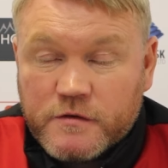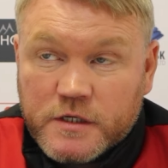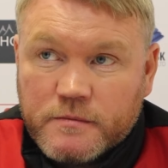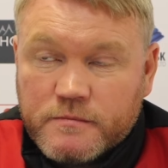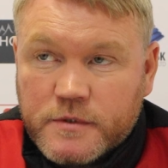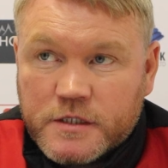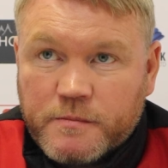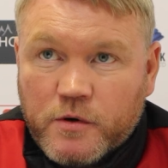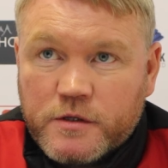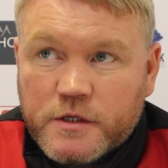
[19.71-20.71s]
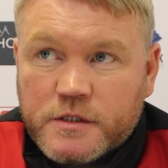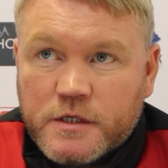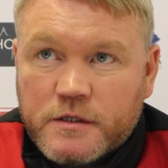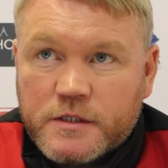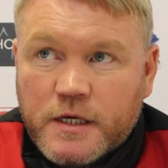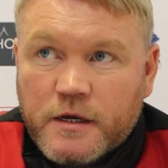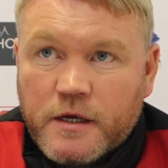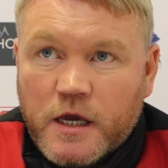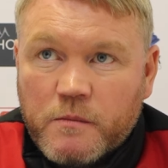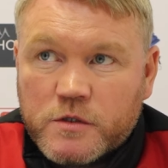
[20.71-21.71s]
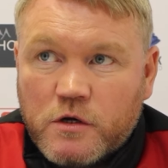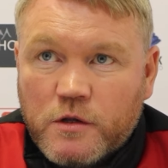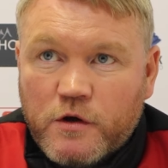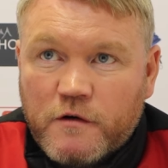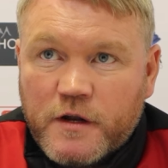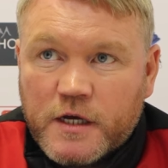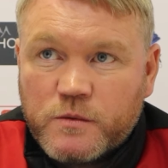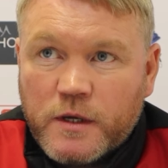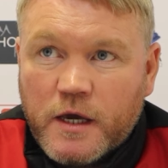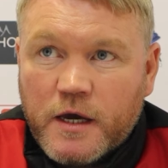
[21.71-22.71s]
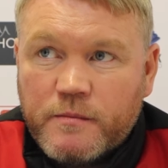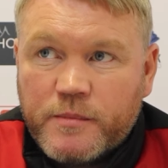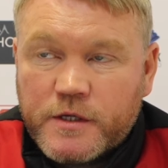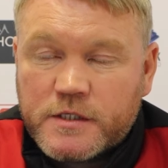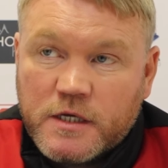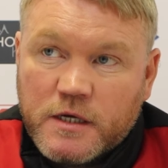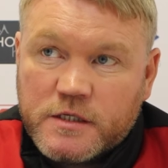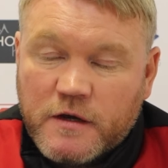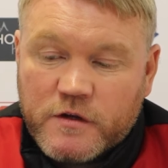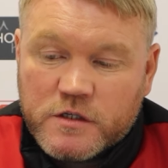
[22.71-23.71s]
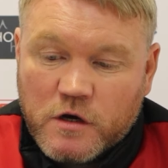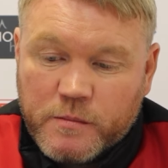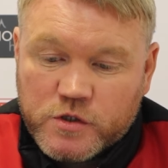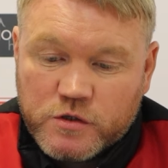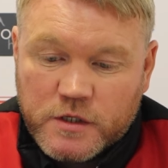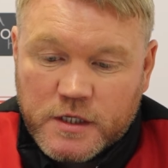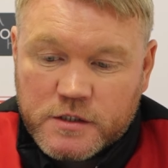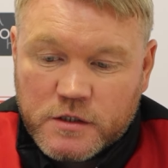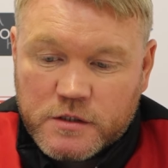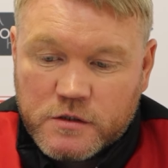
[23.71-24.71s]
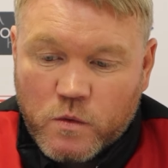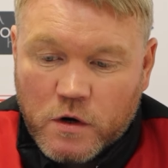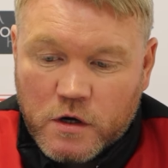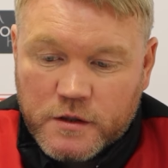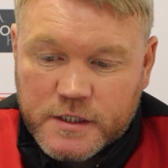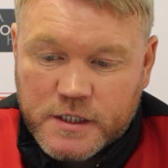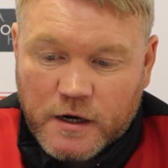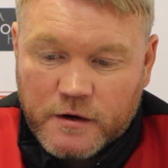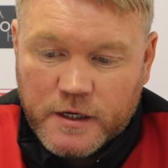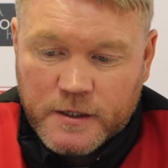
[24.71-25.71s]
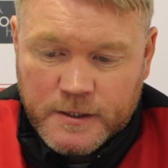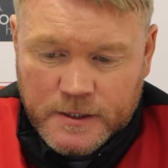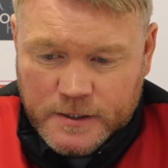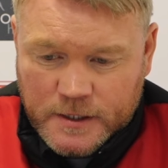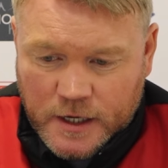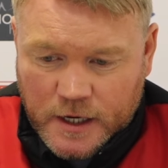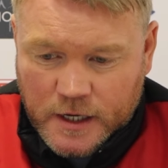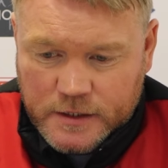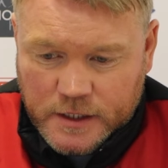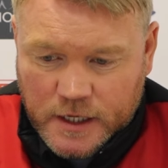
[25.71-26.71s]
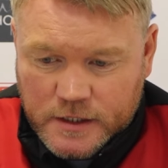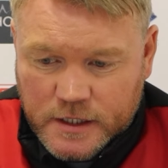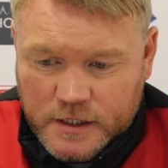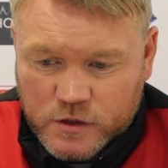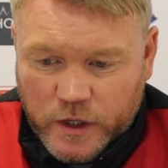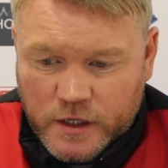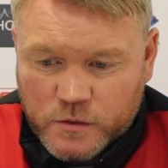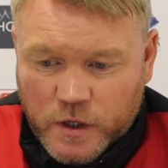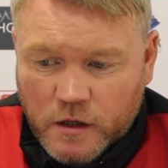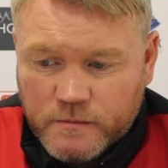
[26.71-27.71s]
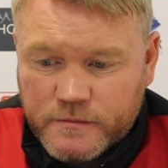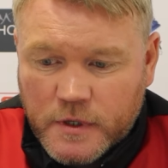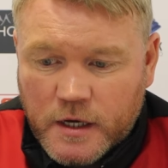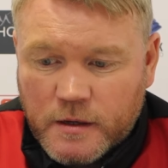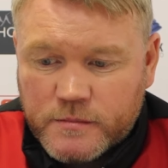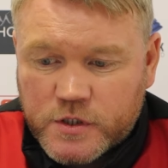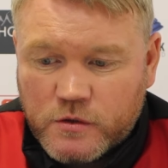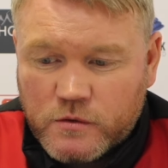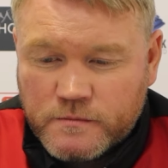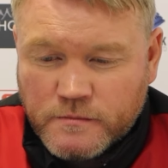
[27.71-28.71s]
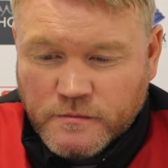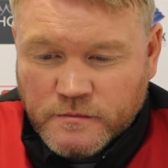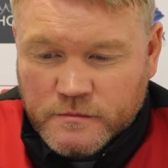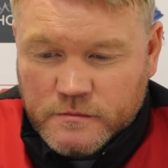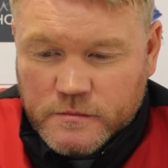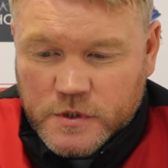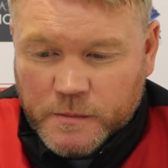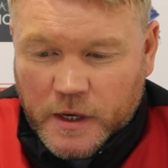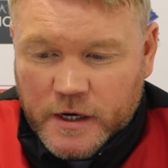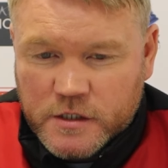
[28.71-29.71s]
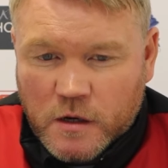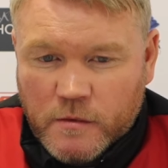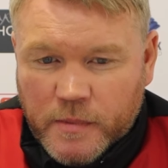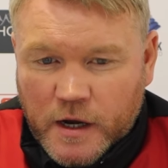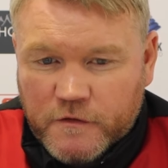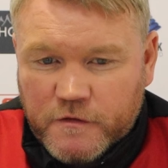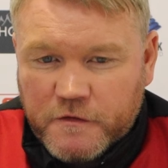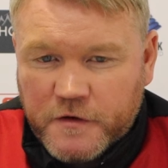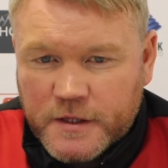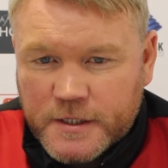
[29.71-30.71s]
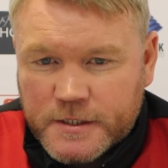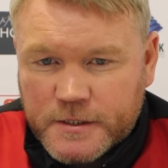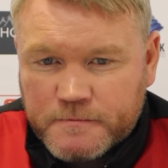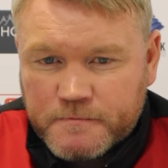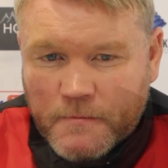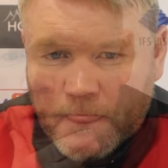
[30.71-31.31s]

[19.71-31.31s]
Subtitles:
Obviously disappointed to hear the game was called off last weekend, but it's given us an opportunity to work on the Saturday and into this week as well. So some players coming back from fitness.